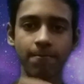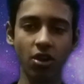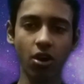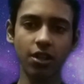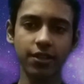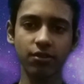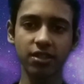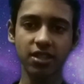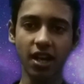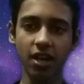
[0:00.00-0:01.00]
also
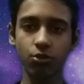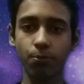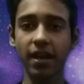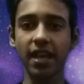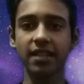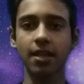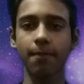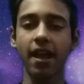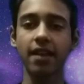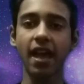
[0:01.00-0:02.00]
start to break up.
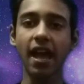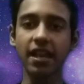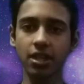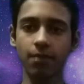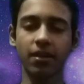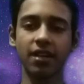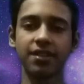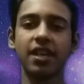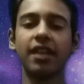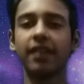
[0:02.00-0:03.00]
An atom
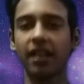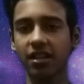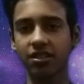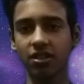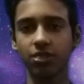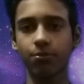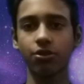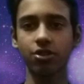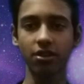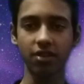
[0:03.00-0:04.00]
contains the electrons,
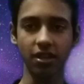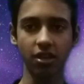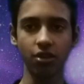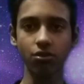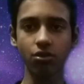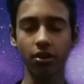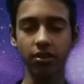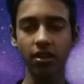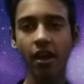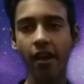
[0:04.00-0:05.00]
protons and the neutrons
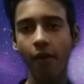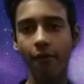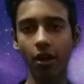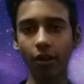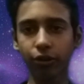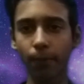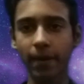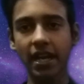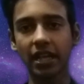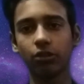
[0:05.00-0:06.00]
will also
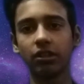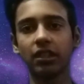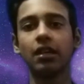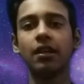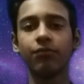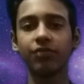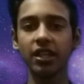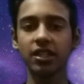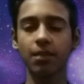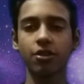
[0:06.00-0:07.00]
break into the 3
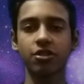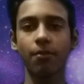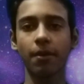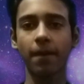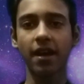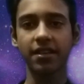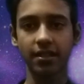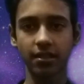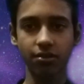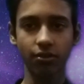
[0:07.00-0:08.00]
subatomic
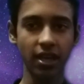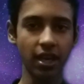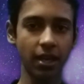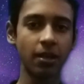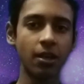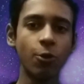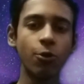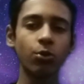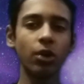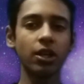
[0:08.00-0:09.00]
particles. Okay,
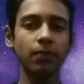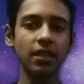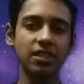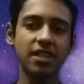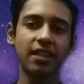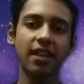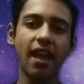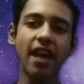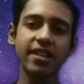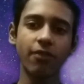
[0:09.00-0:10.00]
so it means that the
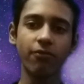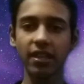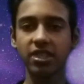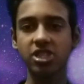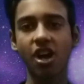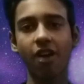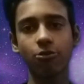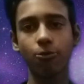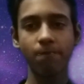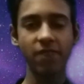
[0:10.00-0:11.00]
atom will start
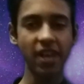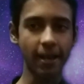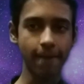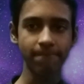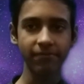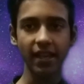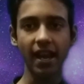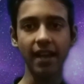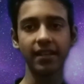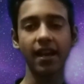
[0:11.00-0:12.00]
to break
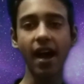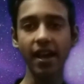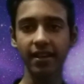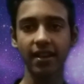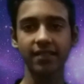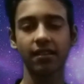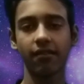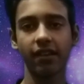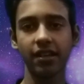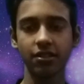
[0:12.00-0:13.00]
at the higher
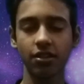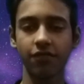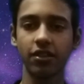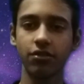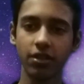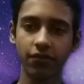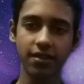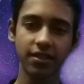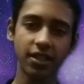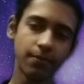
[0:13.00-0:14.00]
acceleration of the
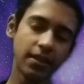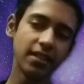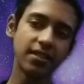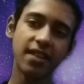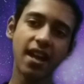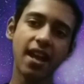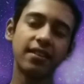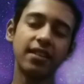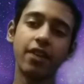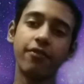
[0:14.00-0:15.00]
universe. It means that
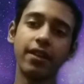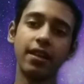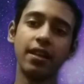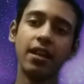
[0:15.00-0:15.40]
there will